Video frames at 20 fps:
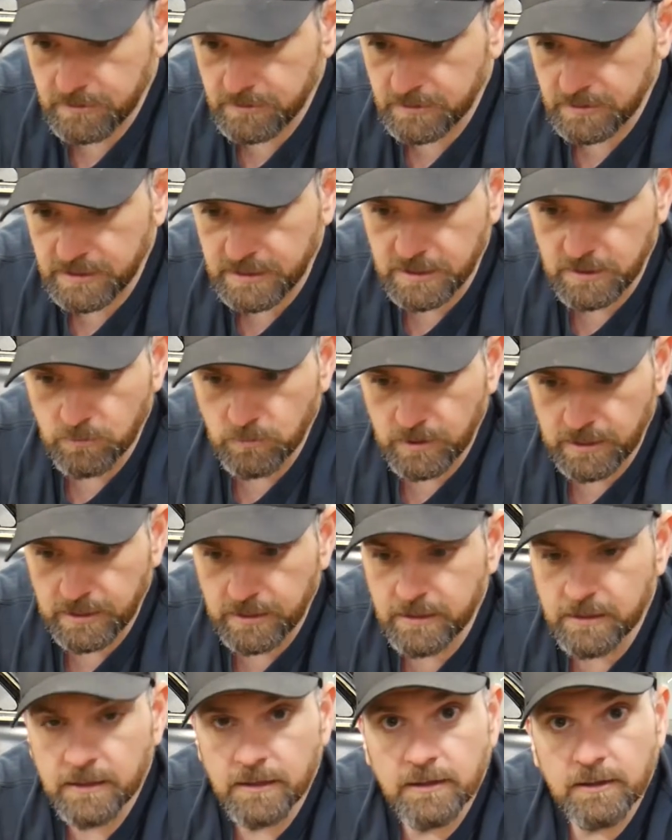
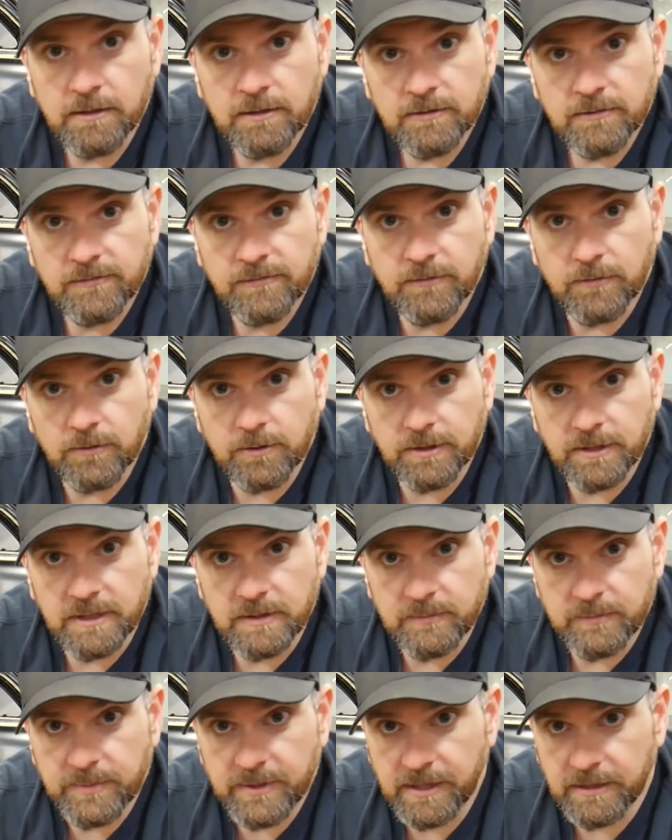keyway for the
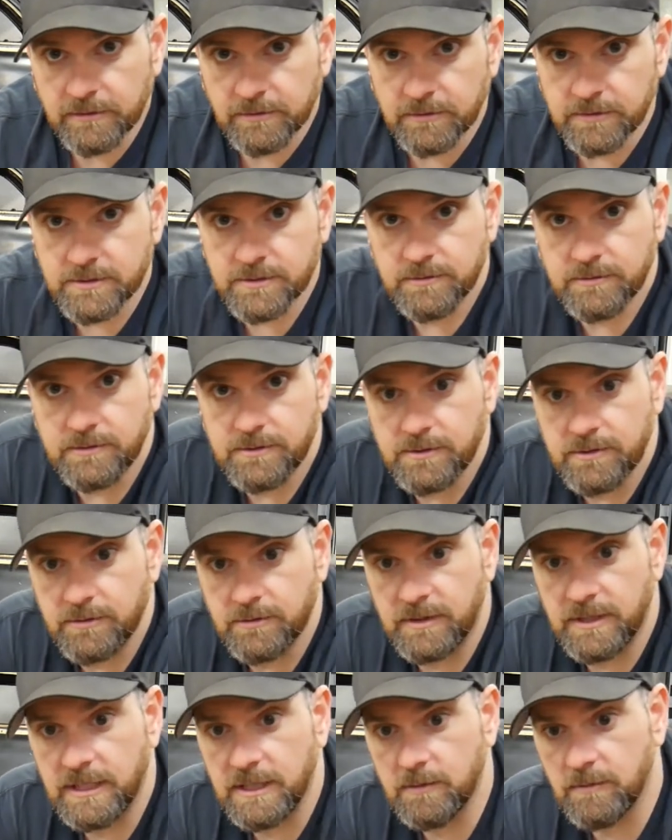impeller. So there's a
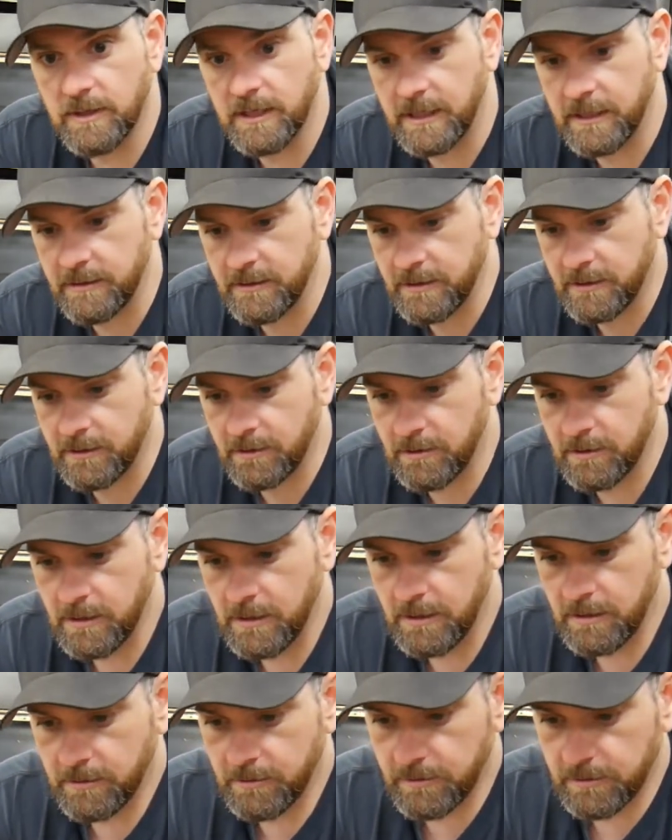new keyway in there.
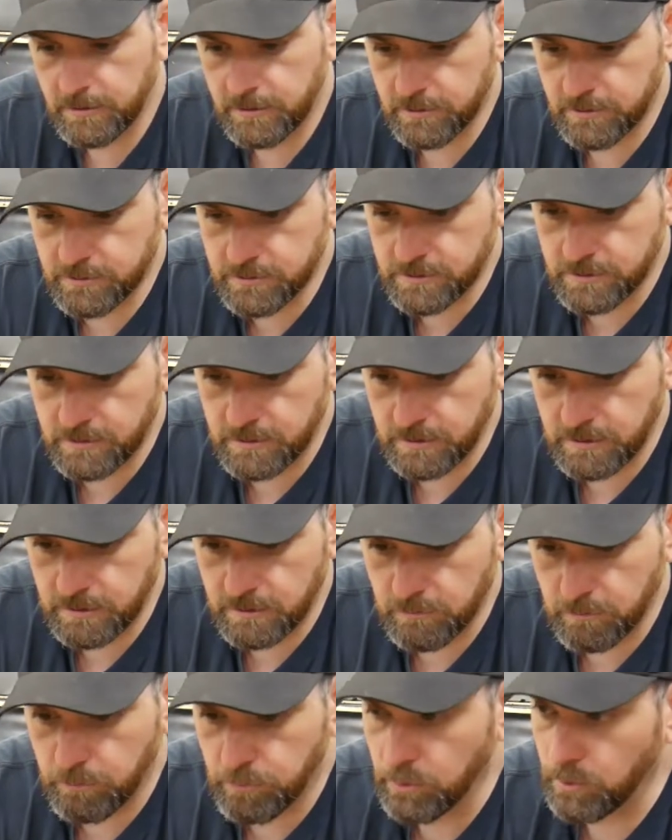There's
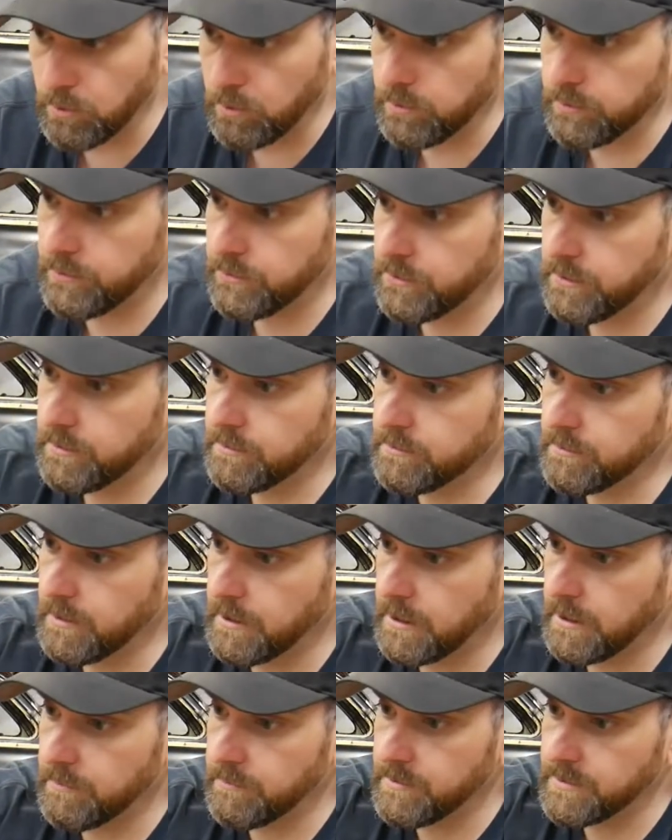the bolt,
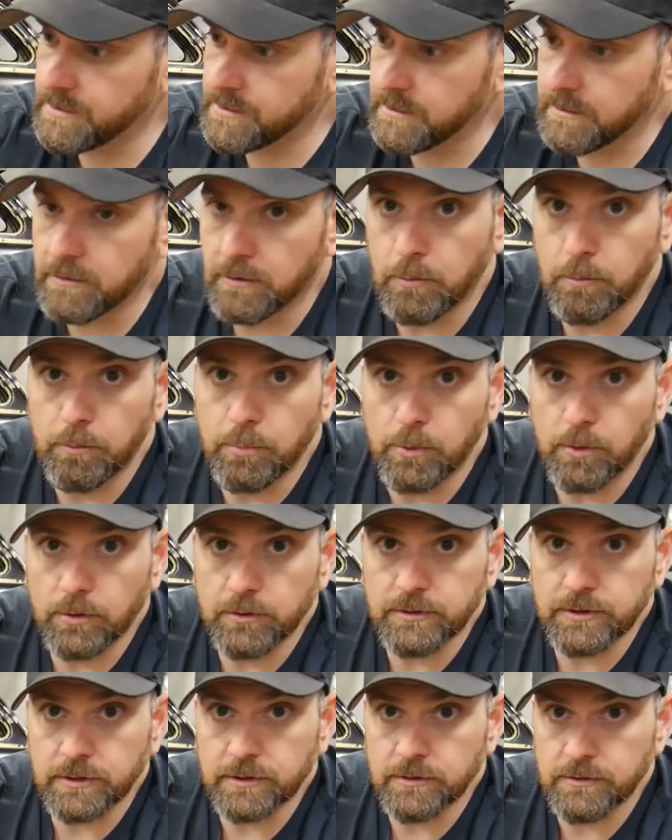this little
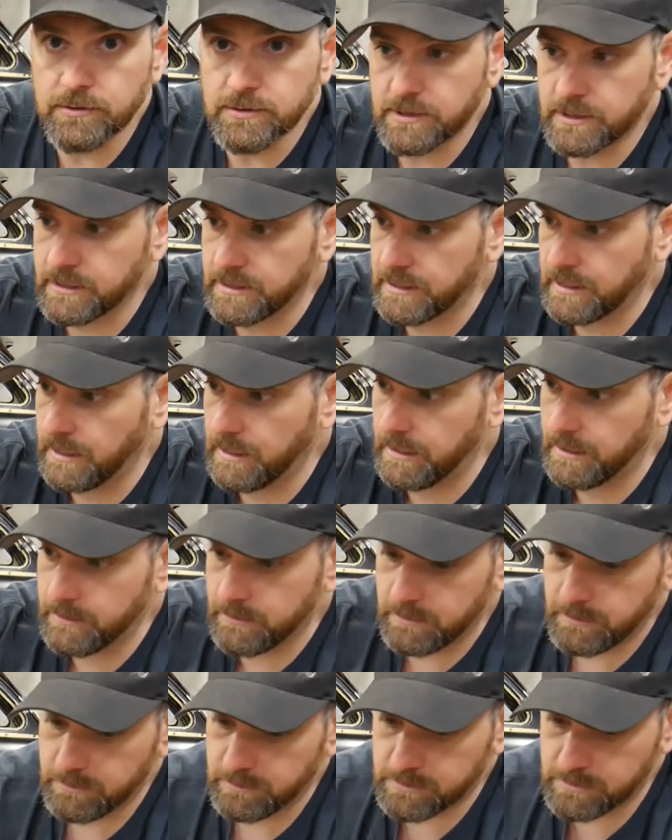bolt that goes on the
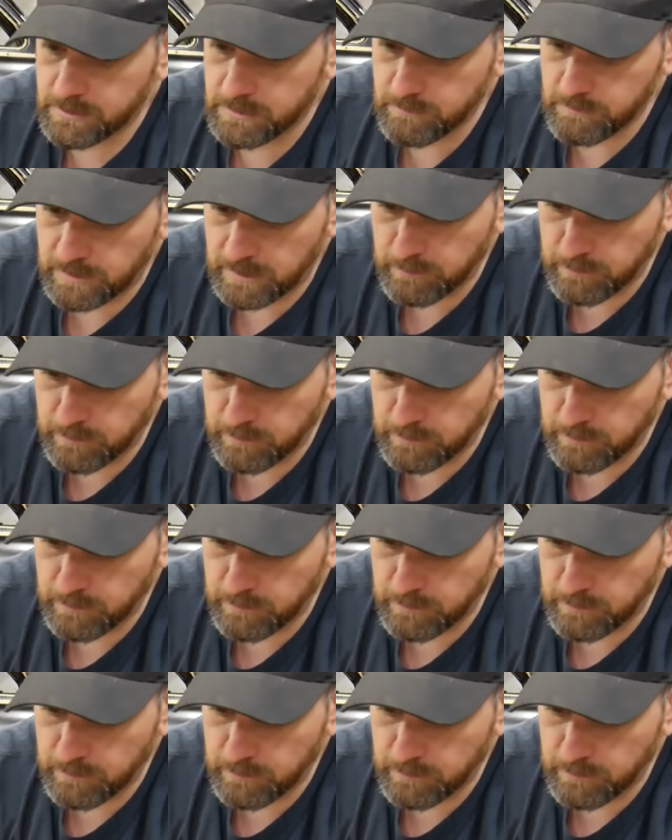end that you'll see when I